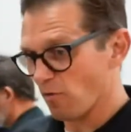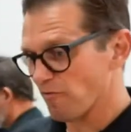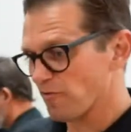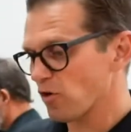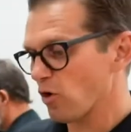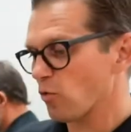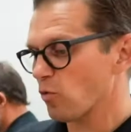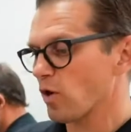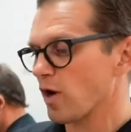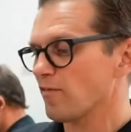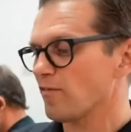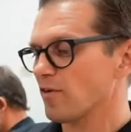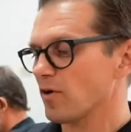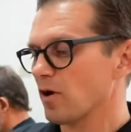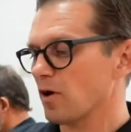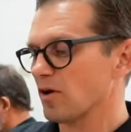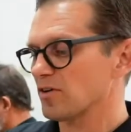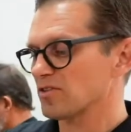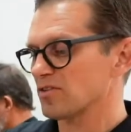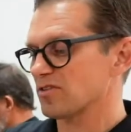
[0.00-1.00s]
don't feel rough
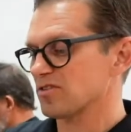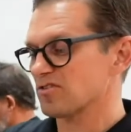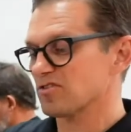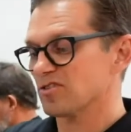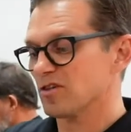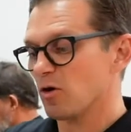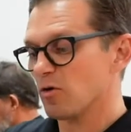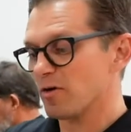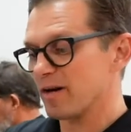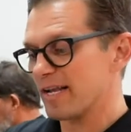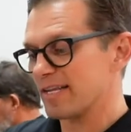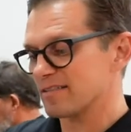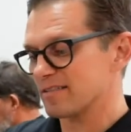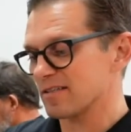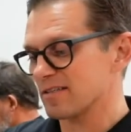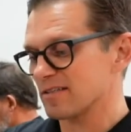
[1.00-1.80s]
at all, so there's no need